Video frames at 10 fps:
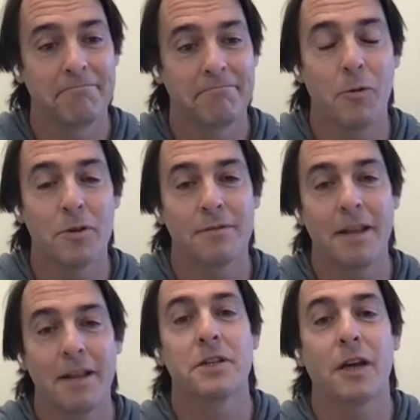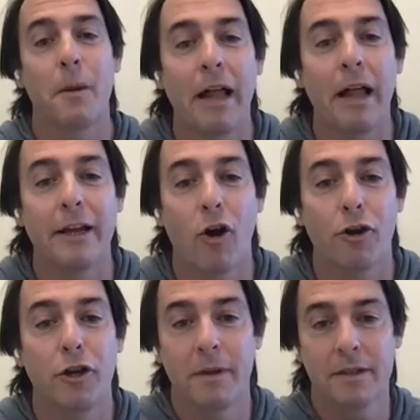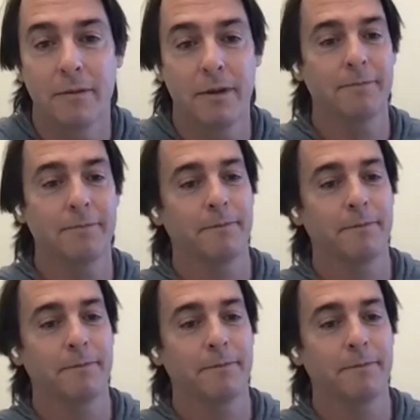that was that was a compelling argument to me.